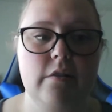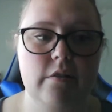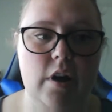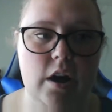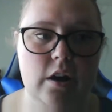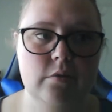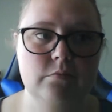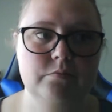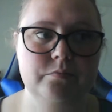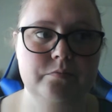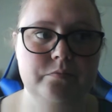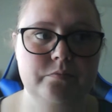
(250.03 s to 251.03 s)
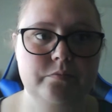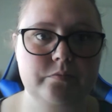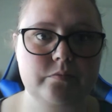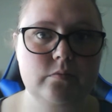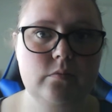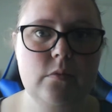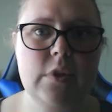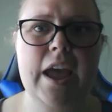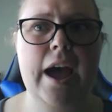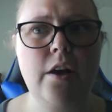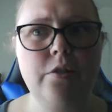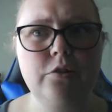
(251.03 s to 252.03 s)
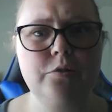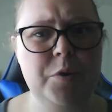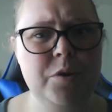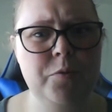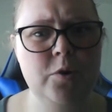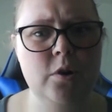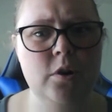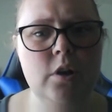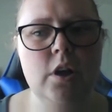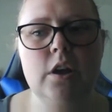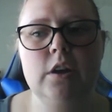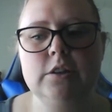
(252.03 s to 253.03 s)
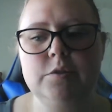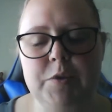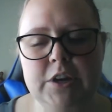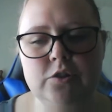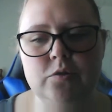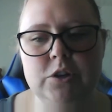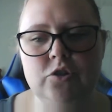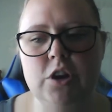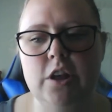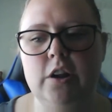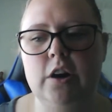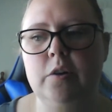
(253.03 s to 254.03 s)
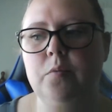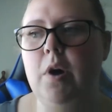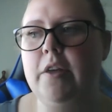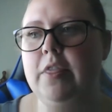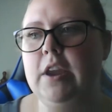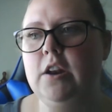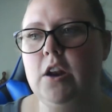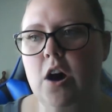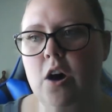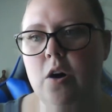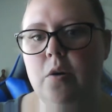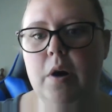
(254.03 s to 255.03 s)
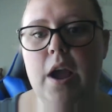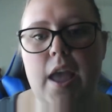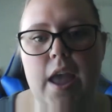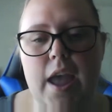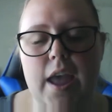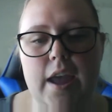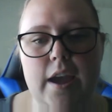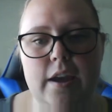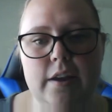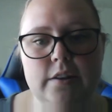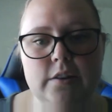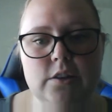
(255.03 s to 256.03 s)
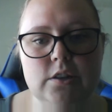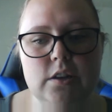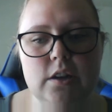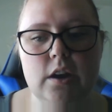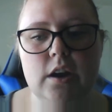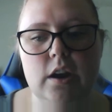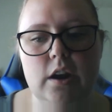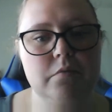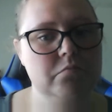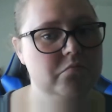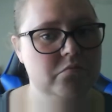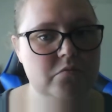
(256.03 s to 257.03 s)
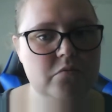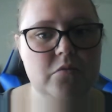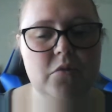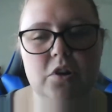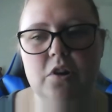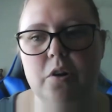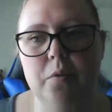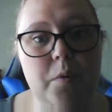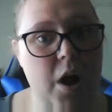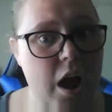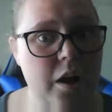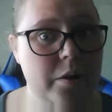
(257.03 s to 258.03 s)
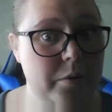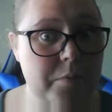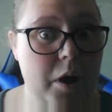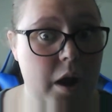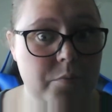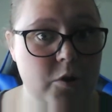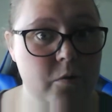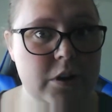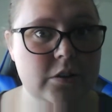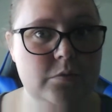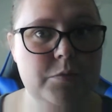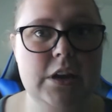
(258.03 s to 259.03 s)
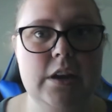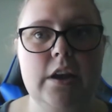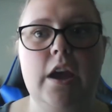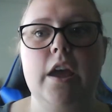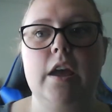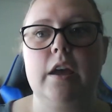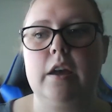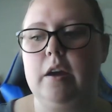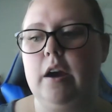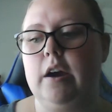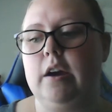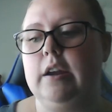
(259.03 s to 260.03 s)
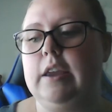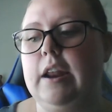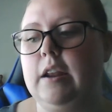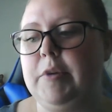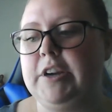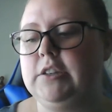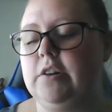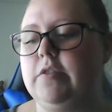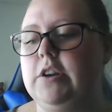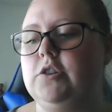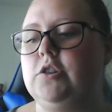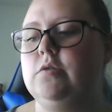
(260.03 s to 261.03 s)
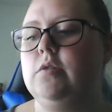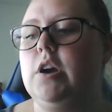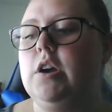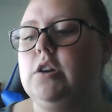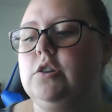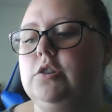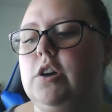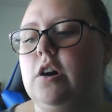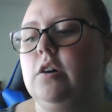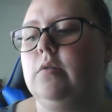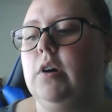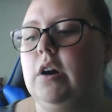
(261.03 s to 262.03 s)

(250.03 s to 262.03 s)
how those people speak to each other, what they know, and you know what I'm going to be getting myself into. So